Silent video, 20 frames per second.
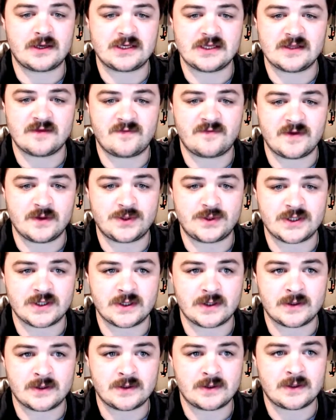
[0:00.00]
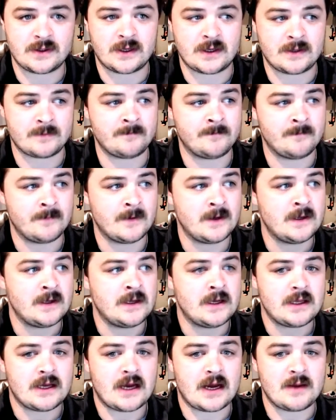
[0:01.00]
the future.
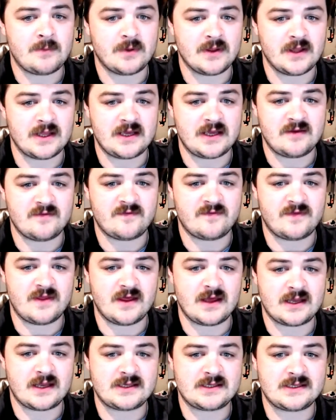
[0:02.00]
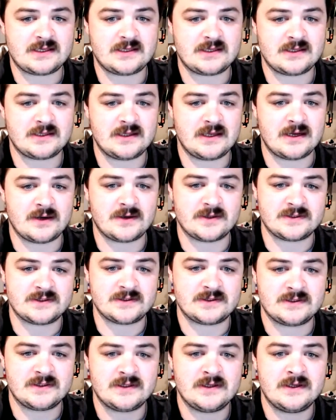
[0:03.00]
I believe that
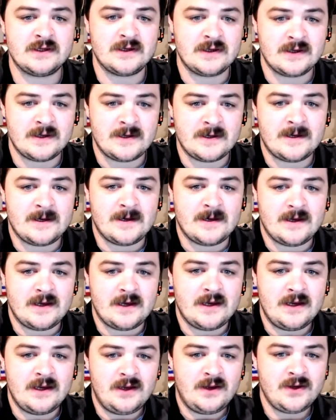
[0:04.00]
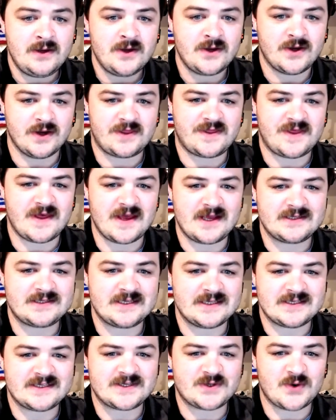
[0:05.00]
there's good things
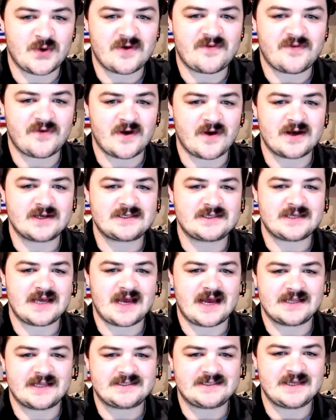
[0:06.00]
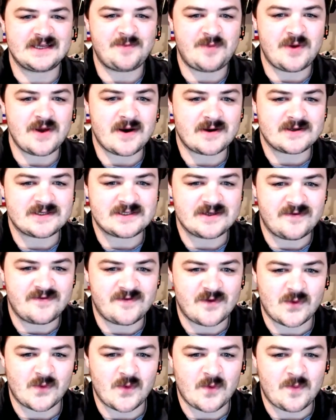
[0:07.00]
in store for us at CPR Cell
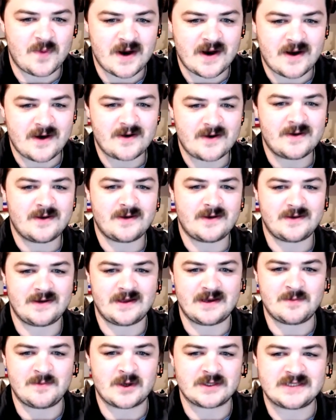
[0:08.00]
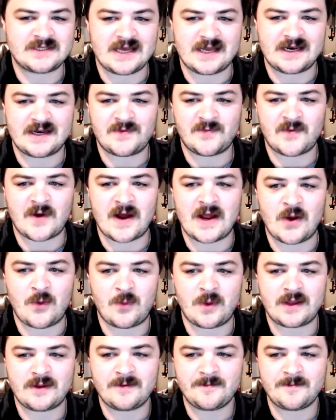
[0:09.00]
Phone Repair in Montana and Wyoming.